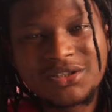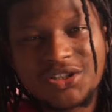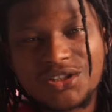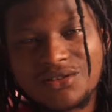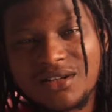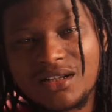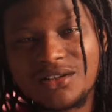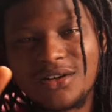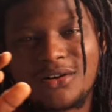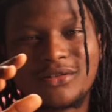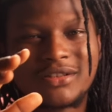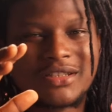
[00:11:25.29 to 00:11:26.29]
Generally,
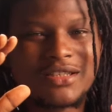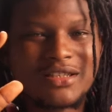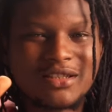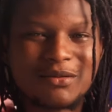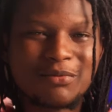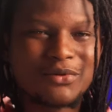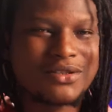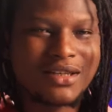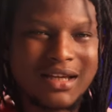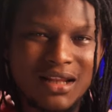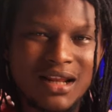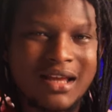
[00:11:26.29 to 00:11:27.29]
all these things put
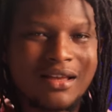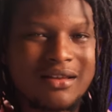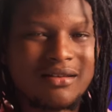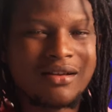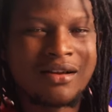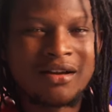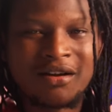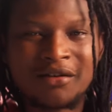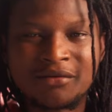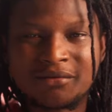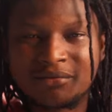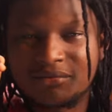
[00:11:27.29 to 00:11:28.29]
together,
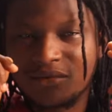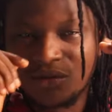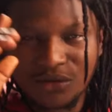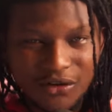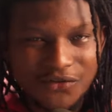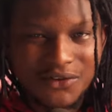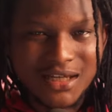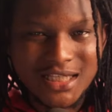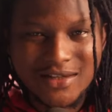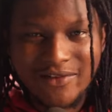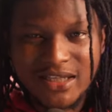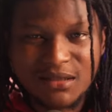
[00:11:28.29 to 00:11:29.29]
roughly
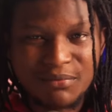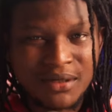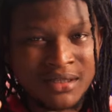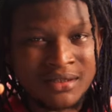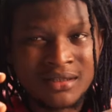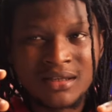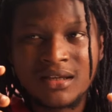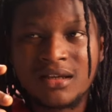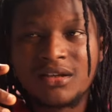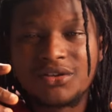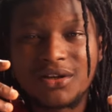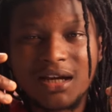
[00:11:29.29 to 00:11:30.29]
as I've explained,
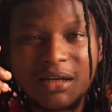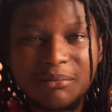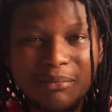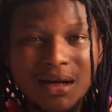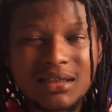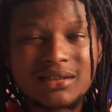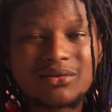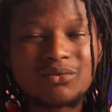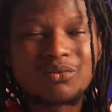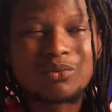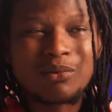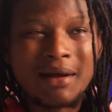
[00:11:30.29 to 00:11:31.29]
you can
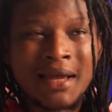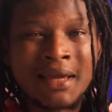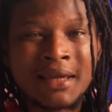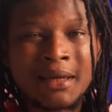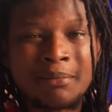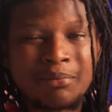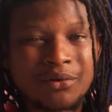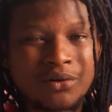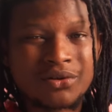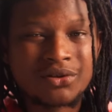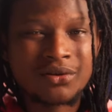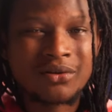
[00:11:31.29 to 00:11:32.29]
imagine why a
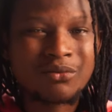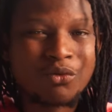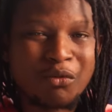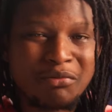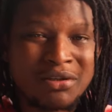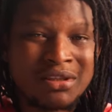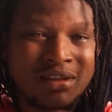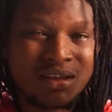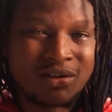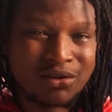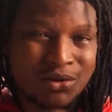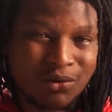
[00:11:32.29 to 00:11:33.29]
production will be
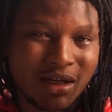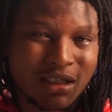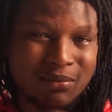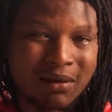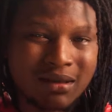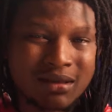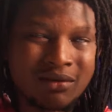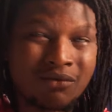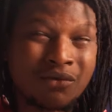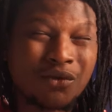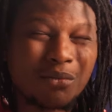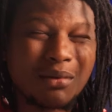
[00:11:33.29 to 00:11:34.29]
so
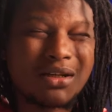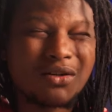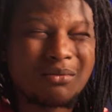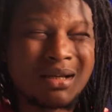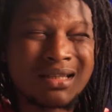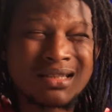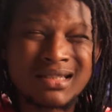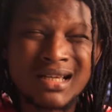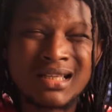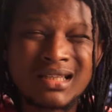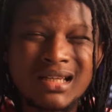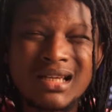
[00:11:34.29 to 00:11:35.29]
expensive. Normally on my
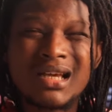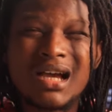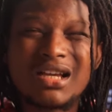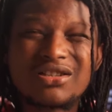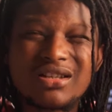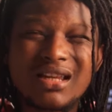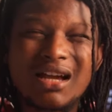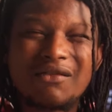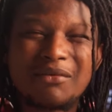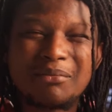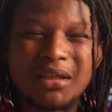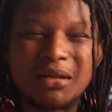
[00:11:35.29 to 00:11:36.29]
set, I usually
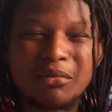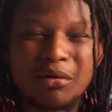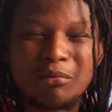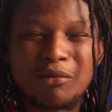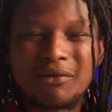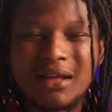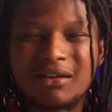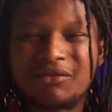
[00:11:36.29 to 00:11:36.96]
have a minimum of like